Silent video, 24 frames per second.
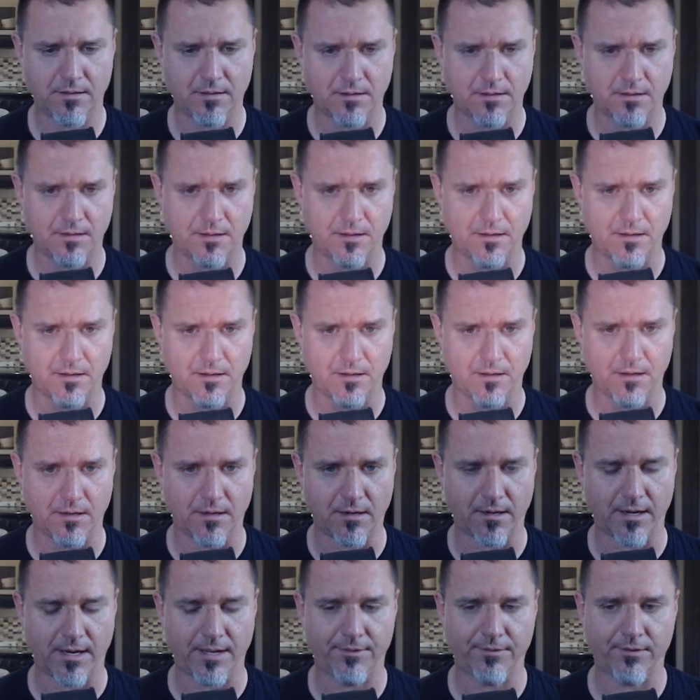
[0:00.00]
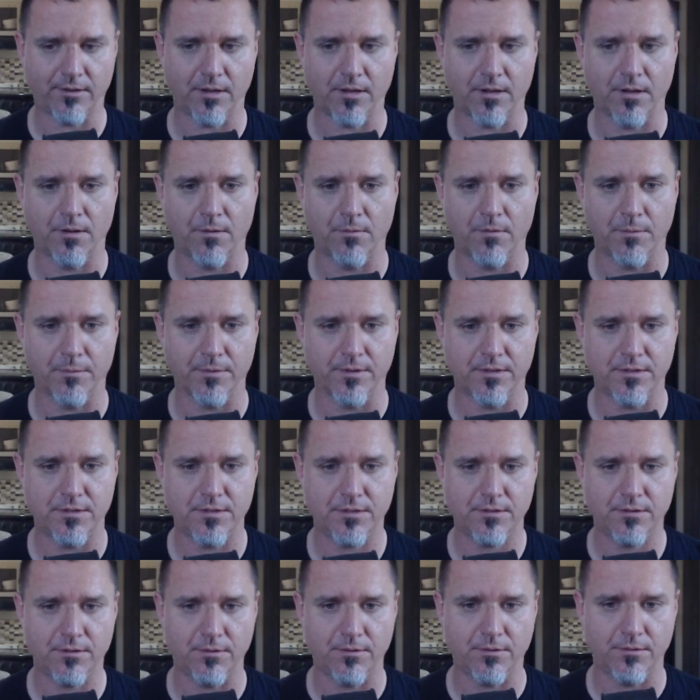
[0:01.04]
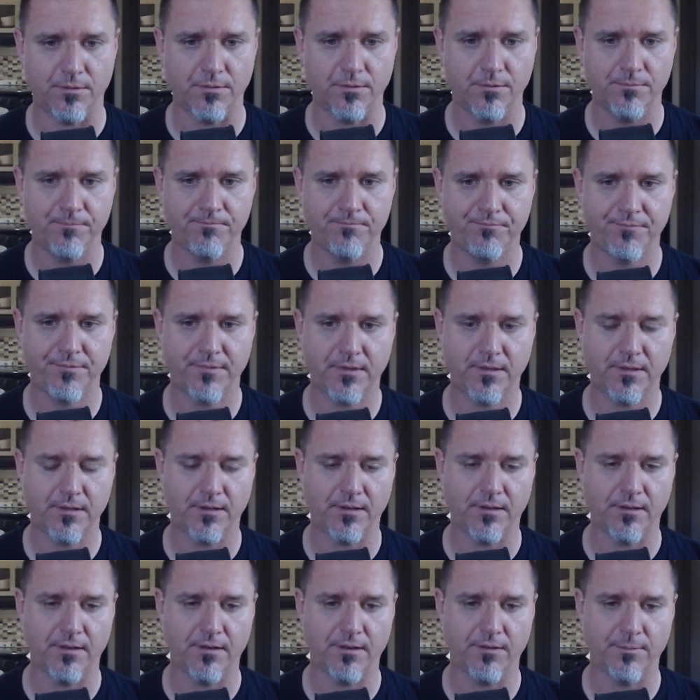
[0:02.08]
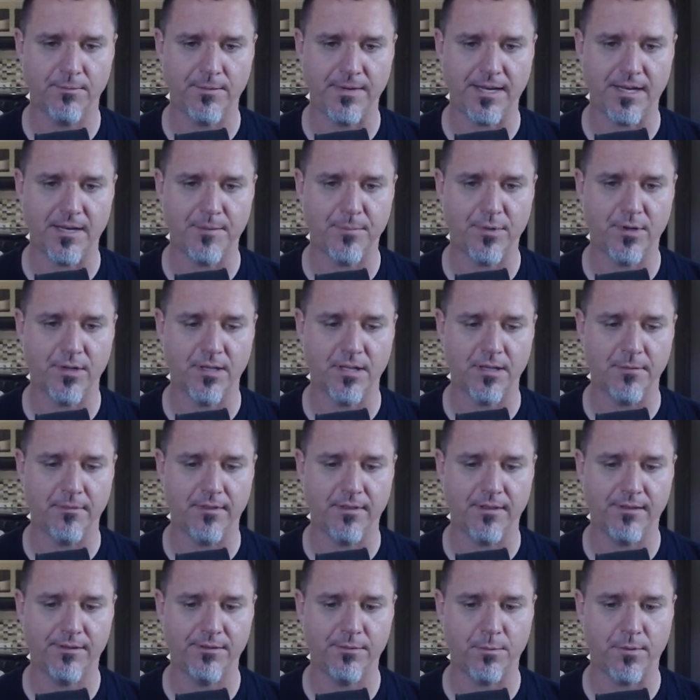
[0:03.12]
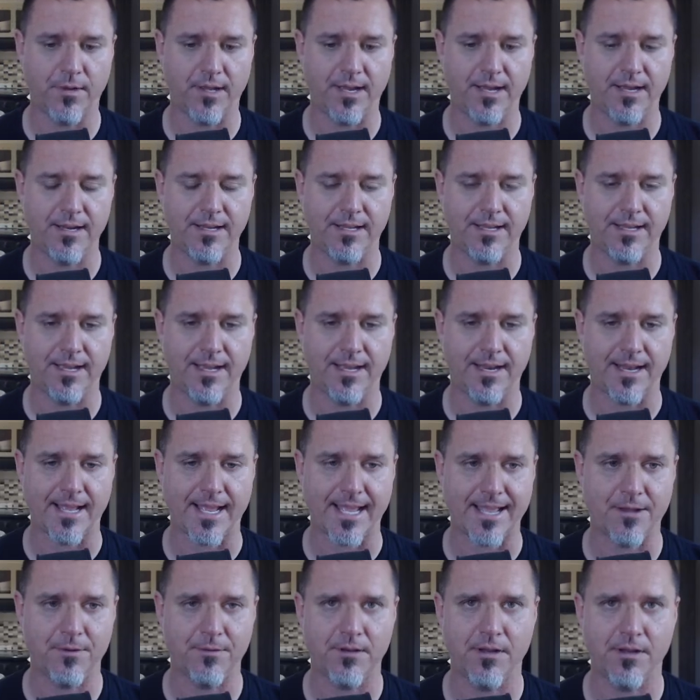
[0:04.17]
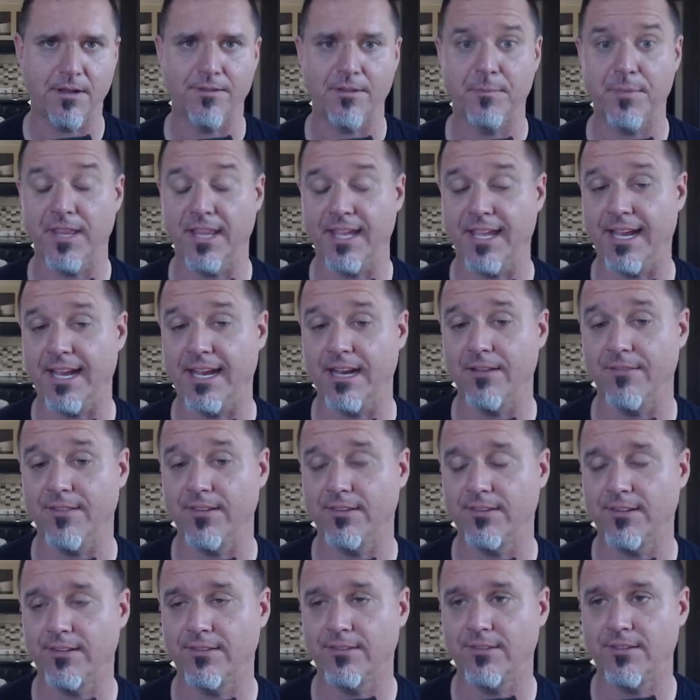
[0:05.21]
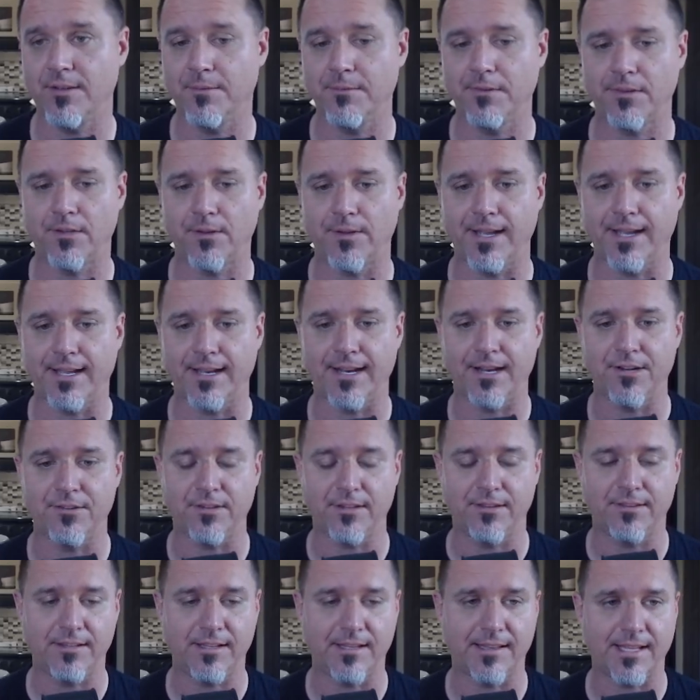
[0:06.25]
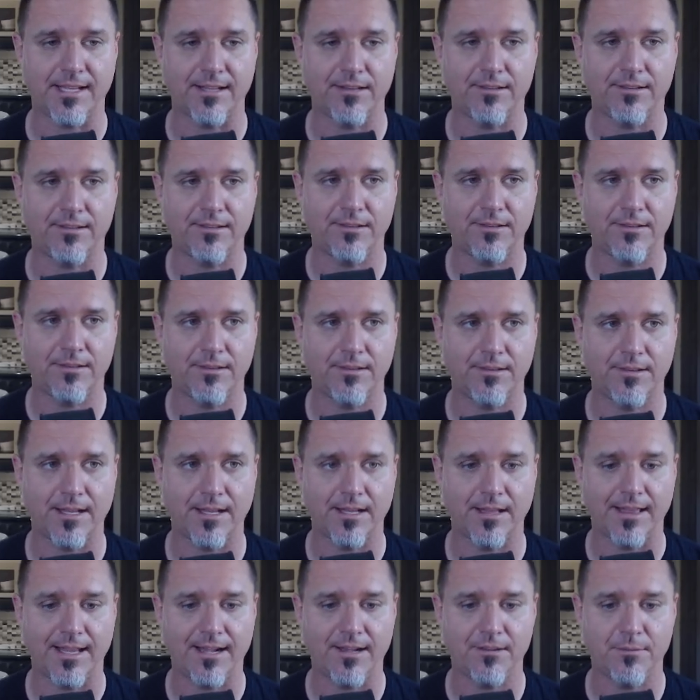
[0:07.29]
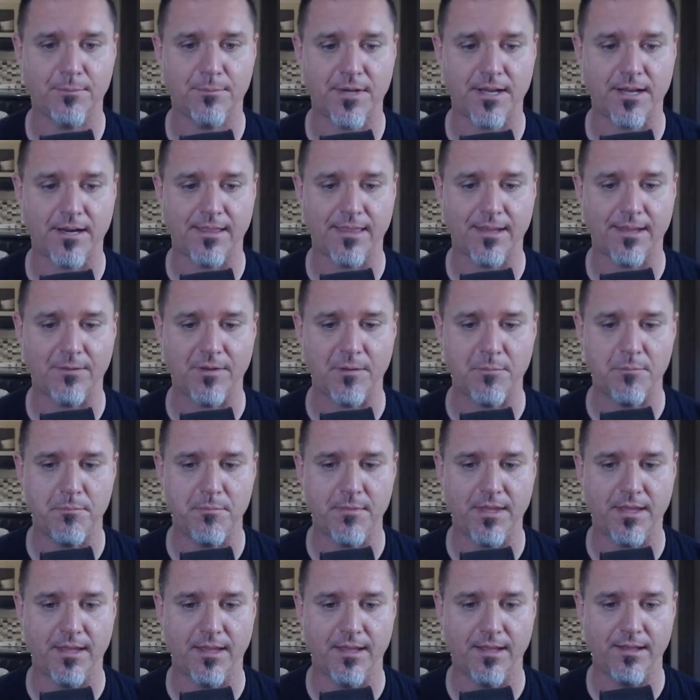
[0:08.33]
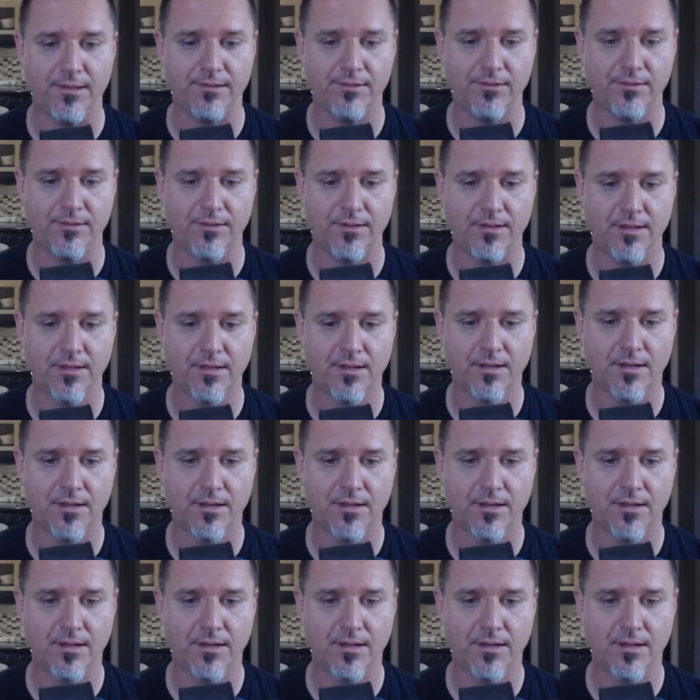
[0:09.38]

No. All right, so what we'll do is we need to pull up this way to get out of the plane of the system so I can actually see that last body that we missed.